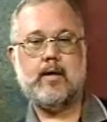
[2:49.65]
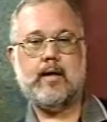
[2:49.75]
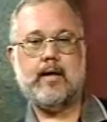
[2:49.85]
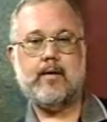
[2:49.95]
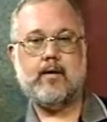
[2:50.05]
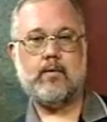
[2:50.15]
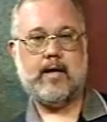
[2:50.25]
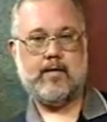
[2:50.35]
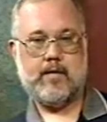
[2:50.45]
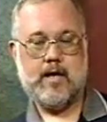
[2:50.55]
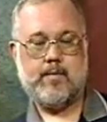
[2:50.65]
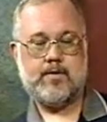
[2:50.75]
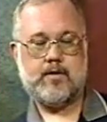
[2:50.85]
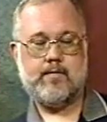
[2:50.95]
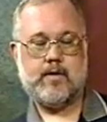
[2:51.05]
and we have
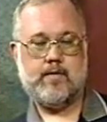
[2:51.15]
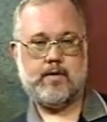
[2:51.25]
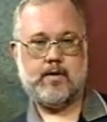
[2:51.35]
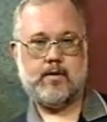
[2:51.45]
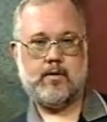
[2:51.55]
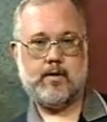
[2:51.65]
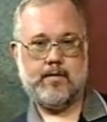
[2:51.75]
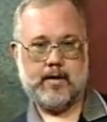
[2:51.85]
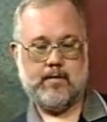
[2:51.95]
copies of it in the